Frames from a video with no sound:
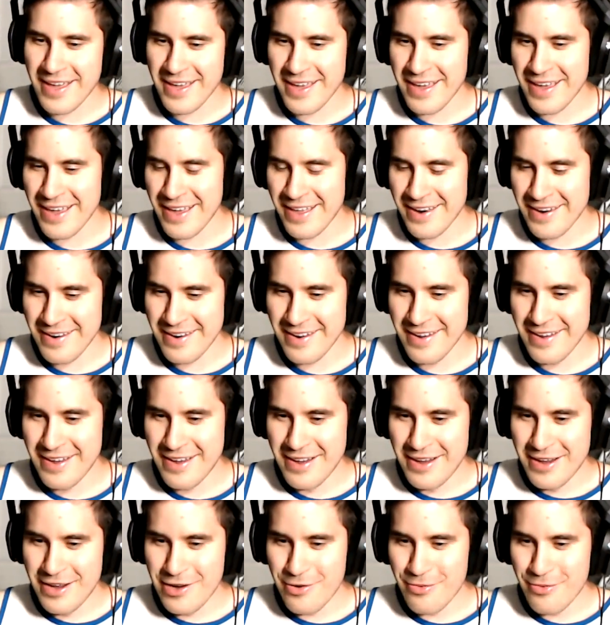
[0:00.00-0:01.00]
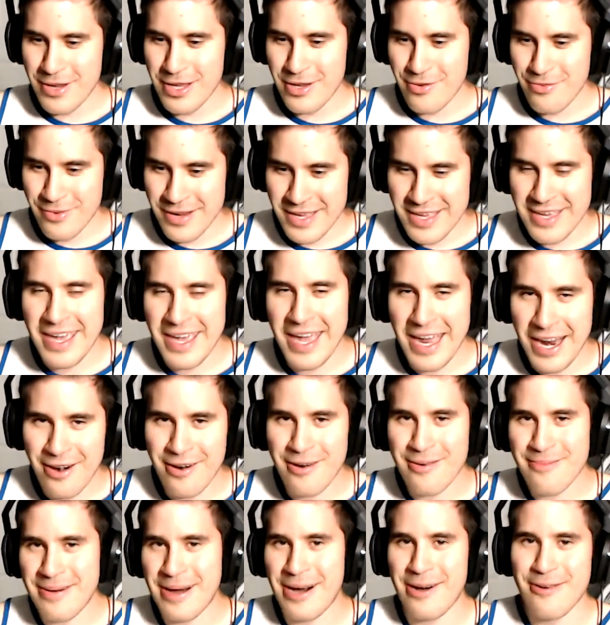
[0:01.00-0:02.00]
And we care
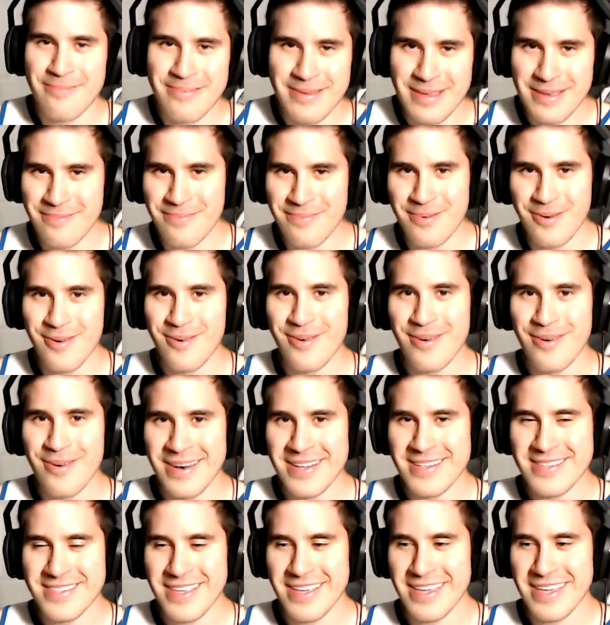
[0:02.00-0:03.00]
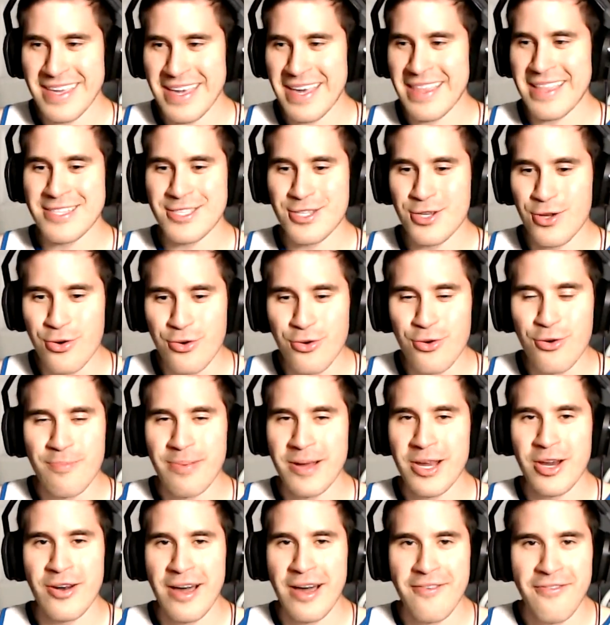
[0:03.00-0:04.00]
about people. And it's like, yeah, that's cool, but you're
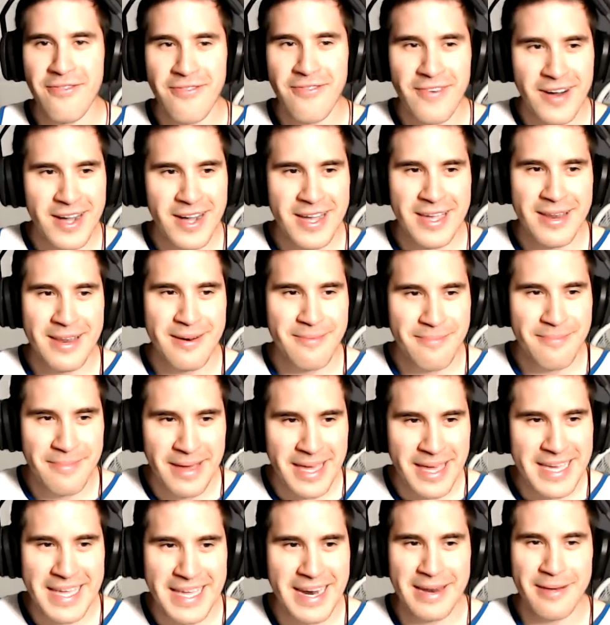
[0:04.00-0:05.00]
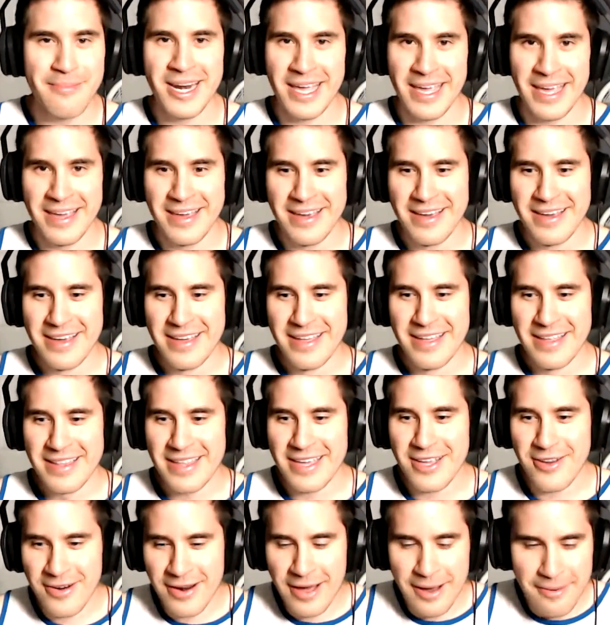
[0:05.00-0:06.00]
not fucking making any money. Like you're
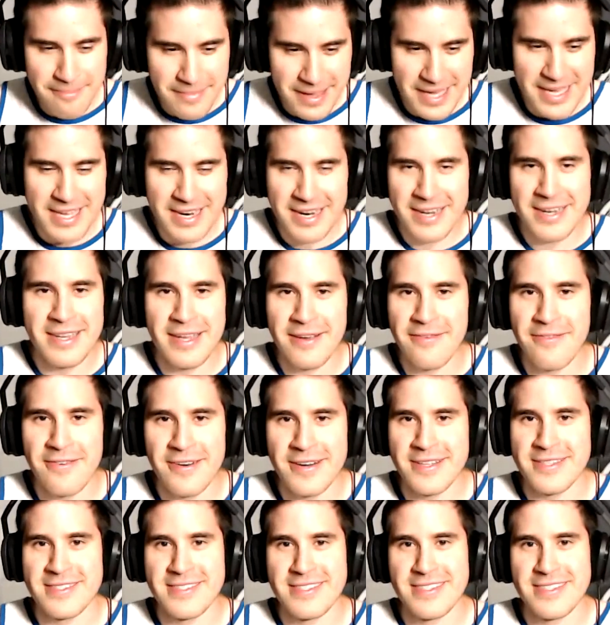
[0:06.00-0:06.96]
not making a difference.